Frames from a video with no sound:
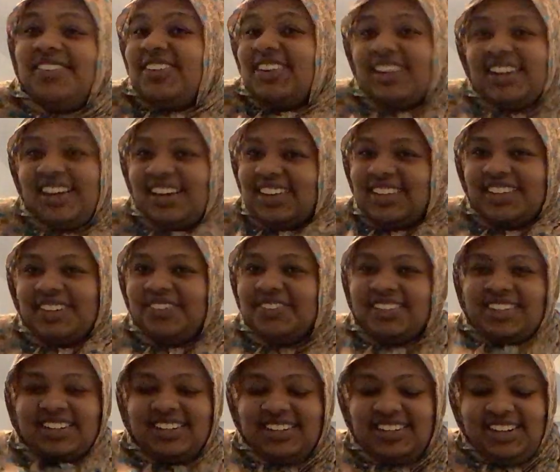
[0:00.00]
we're gonna end up,
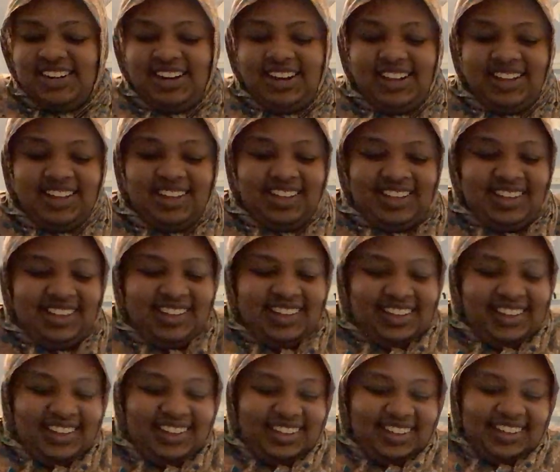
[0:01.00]
da da da
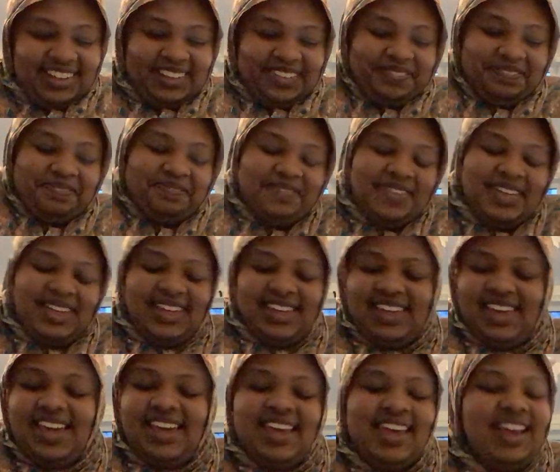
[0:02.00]
da. But
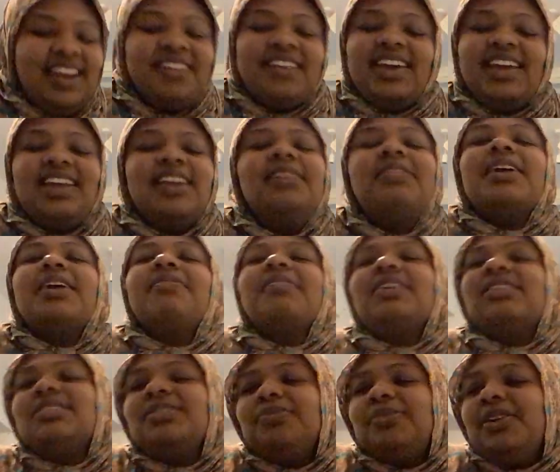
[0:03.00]
yeah, anyway, let me get
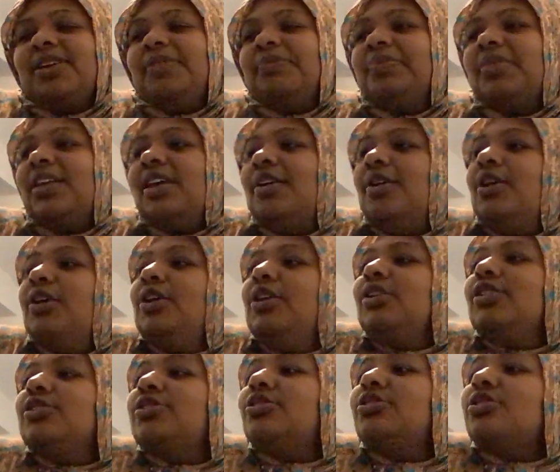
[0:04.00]
back to the point.
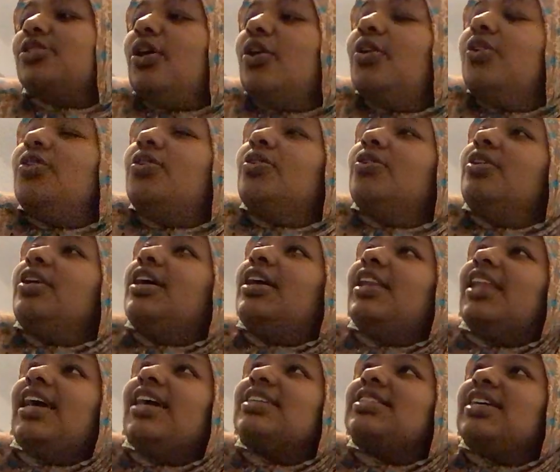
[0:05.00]
So,
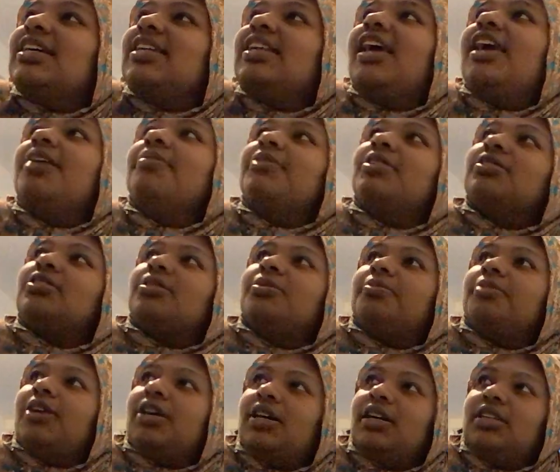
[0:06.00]
like I said, 8 months
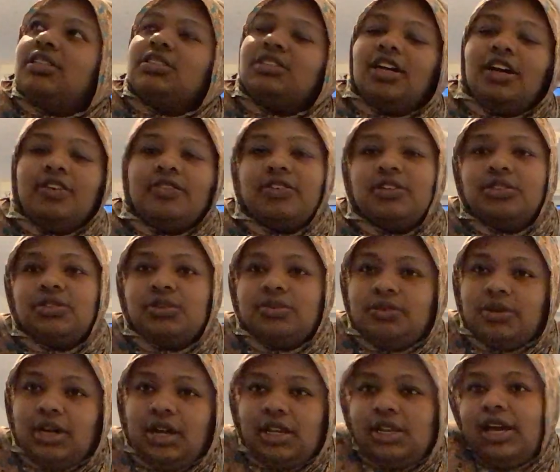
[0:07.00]
gone past. I'm
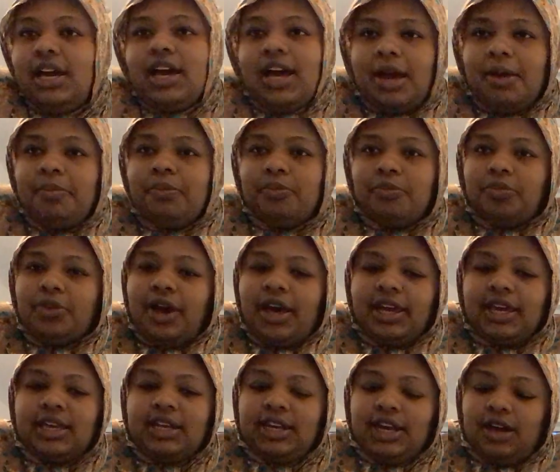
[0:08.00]

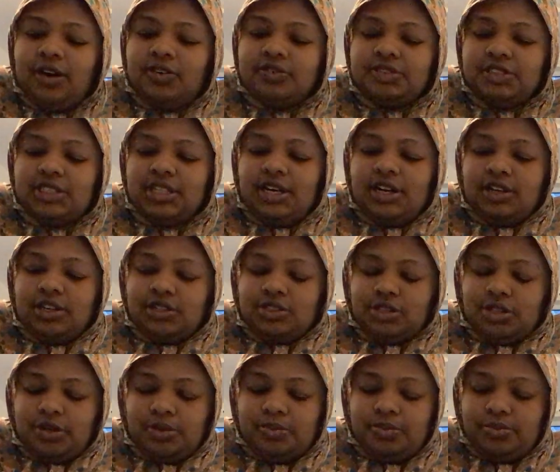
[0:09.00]
working now. Obviously, I got a
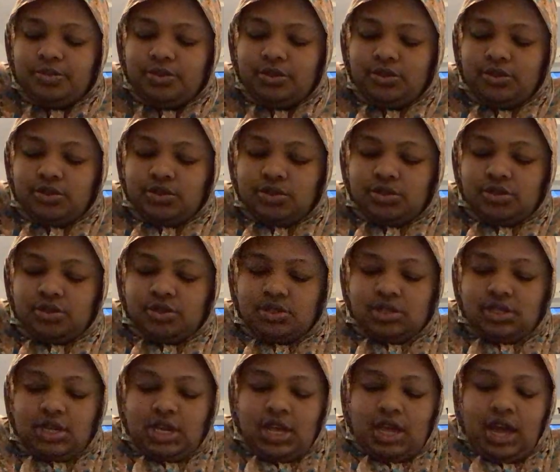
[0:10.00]
job, all
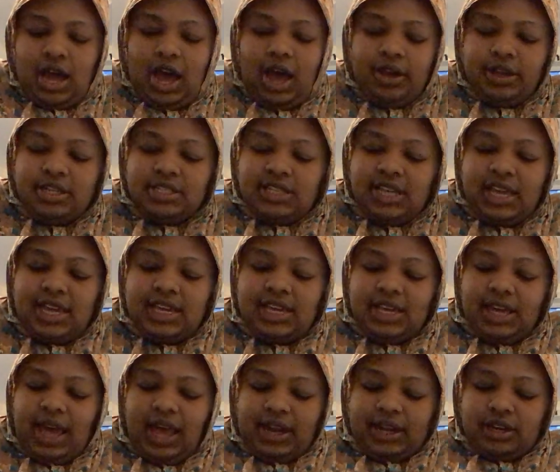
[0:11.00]
sorts. I'd say
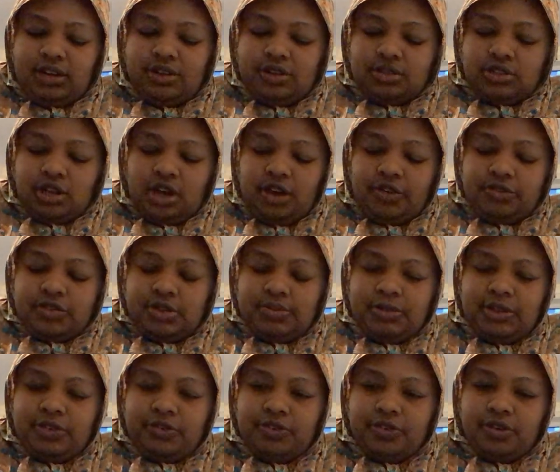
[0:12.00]
he kind of looked after
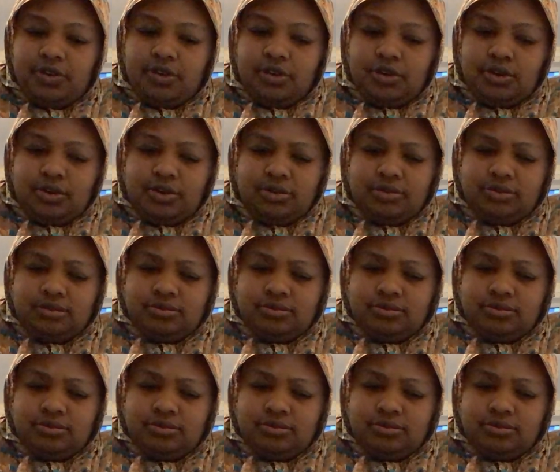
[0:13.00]
me for